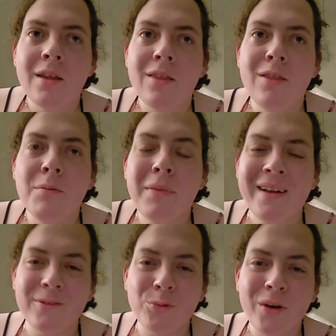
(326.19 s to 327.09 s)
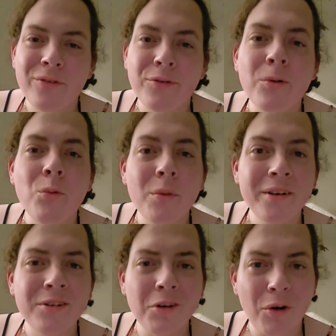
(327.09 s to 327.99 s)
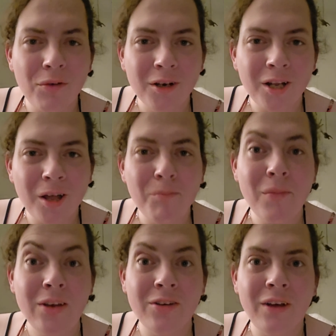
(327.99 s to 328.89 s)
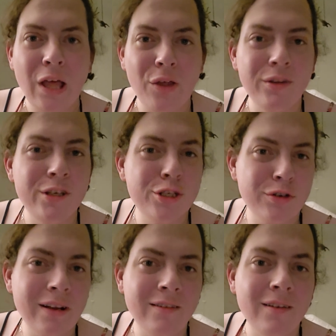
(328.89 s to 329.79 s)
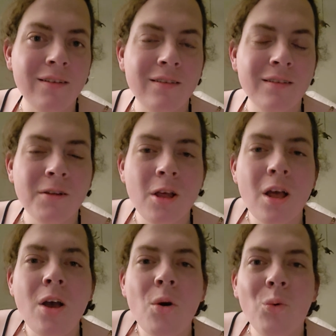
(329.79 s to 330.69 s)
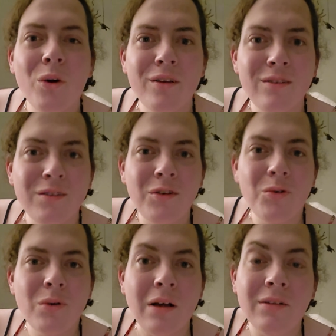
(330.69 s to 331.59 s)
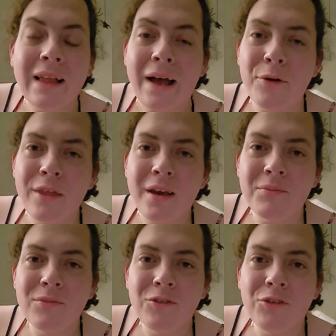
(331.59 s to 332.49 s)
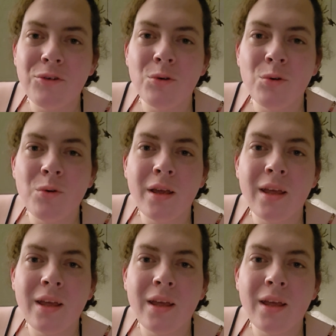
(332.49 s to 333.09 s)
the best way for a woman to overcome mental health stresses was to allow them to